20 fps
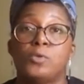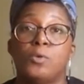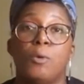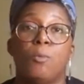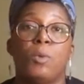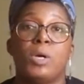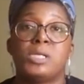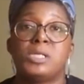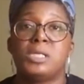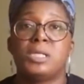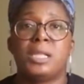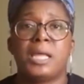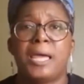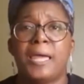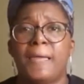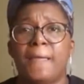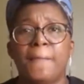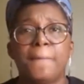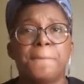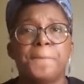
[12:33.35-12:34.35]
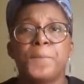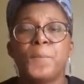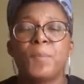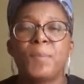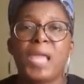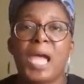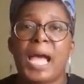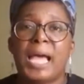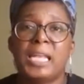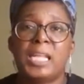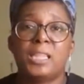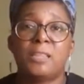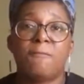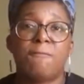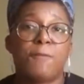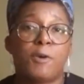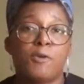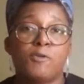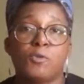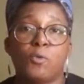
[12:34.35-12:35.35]
So it wasn't like I did the
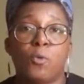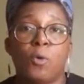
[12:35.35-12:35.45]
first